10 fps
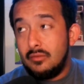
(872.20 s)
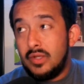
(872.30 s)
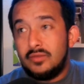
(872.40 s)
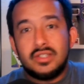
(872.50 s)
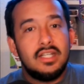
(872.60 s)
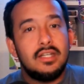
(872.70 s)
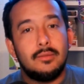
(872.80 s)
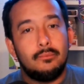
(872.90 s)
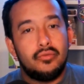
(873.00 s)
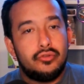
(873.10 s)
we've seen
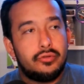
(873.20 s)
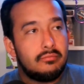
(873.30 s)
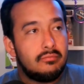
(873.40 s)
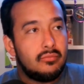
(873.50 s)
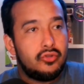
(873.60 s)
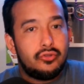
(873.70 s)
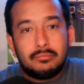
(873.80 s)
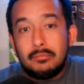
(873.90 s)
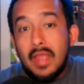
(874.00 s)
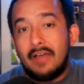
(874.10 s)
him
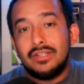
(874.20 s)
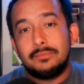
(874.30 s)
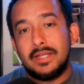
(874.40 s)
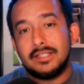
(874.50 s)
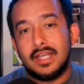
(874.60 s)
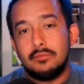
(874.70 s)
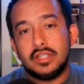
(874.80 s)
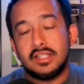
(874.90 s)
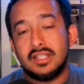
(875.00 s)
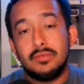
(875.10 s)
have his best
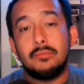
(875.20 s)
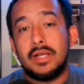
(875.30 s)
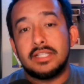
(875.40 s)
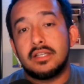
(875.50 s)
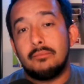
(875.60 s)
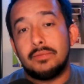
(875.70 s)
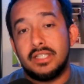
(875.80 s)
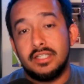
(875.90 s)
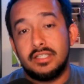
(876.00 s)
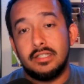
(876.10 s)
games against some of the best
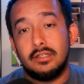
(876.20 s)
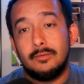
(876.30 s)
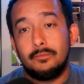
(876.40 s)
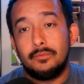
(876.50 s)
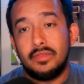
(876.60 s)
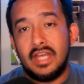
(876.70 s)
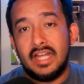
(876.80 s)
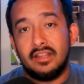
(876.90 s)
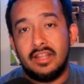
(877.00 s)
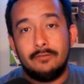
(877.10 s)
competition
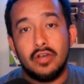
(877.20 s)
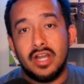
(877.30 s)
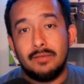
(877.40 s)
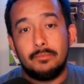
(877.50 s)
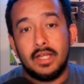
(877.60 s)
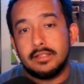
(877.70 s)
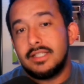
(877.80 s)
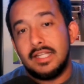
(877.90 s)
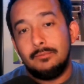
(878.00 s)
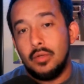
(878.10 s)
that they've gone up
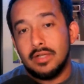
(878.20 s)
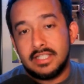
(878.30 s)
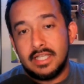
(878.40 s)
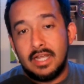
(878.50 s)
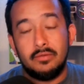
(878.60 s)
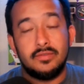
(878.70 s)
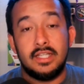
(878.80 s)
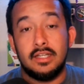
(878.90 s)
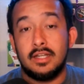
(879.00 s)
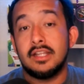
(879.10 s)
against. Team USA, we've
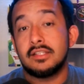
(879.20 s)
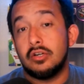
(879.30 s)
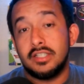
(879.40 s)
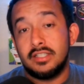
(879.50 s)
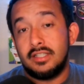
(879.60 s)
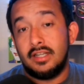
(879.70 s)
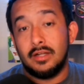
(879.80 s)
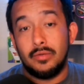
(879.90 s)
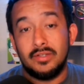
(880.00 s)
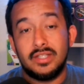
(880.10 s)
seen it against
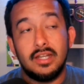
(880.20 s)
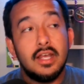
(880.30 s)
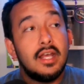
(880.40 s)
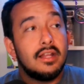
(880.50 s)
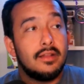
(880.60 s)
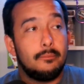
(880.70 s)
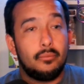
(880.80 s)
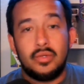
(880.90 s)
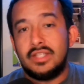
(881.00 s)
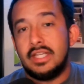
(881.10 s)
Argentina. We've
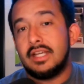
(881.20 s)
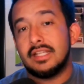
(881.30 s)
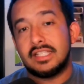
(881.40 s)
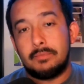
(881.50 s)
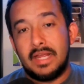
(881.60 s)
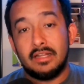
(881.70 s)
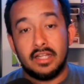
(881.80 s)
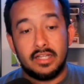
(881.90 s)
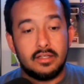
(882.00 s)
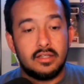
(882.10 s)
seen against Spain.
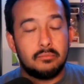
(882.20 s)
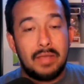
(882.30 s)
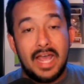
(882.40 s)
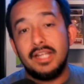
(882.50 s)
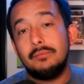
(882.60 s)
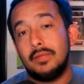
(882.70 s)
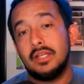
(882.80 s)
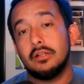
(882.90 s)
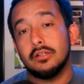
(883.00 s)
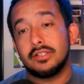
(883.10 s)
Like, Patty
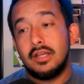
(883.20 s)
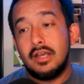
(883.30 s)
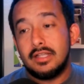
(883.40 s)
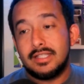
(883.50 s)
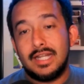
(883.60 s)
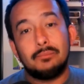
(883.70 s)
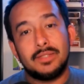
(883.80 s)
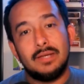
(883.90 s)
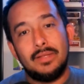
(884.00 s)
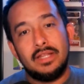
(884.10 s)
Mills
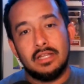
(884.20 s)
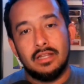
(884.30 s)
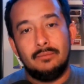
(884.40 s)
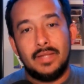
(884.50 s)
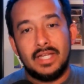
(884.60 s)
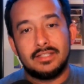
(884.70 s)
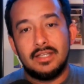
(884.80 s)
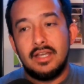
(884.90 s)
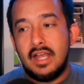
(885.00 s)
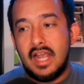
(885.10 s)
steps up in the
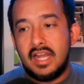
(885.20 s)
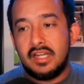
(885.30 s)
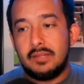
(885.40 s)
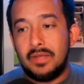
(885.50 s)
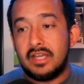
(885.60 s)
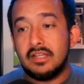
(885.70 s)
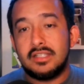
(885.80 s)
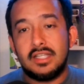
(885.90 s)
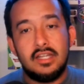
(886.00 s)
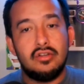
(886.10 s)
Olympics, and
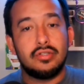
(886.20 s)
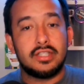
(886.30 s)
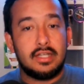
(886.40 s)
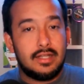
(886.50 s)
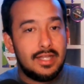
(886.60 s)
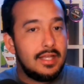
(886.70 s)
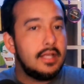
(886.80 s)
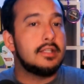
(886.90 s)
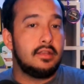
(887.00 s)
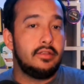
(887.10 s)
because he knows, like,
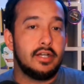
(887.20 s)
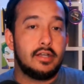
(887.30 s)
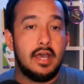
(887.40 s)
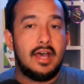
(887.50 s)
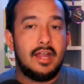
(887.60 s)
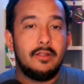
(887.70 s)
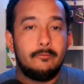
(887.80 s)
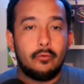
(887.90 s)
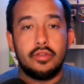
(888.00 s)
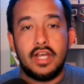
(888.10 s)
he is the guy
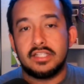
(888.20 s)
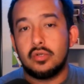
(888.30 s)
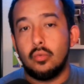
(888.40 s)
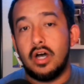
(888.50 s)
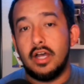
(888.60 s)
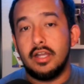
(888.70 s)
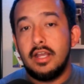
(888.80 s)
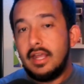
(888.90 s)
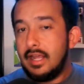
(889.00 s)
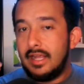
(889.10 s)
for that squad.
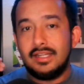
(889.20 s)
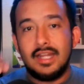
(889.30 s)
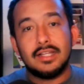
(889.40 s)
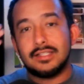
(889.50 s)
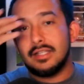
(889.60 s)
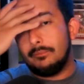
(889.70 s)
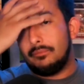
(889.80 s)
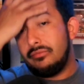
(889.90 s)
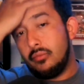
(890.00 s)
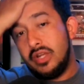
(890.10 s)
And yes, like,
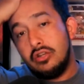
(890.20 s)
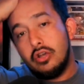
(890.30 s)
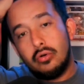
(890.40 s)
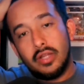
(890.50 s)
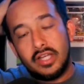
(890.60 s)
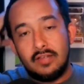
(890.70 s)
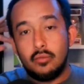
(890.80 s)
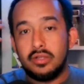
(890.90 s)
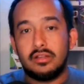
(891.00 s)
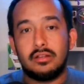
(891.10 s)
we know, like,
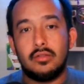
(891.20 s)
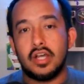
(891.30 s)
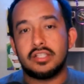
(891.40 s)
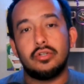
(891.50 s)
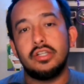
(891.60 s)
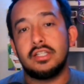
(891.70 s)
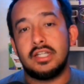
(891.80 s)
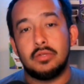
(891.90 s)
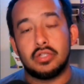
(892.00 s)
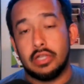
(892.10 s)
even with the Australian
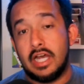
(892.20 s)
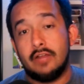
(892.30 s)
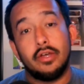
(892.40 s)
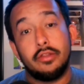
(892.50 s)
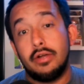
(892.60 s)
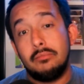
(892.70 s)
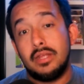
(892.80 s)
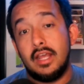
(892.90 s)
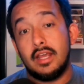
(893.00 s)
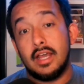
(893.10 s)
team, there's a lot of other
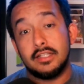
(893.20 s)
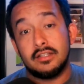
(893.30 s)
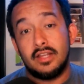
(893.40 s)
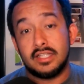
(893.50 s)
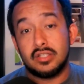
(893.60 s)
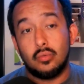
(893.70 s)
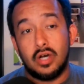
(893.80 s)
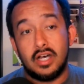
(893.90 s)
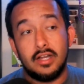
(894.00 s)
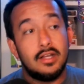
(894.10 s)
NBA guys on that
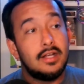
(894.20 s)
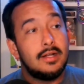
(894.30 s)
squad.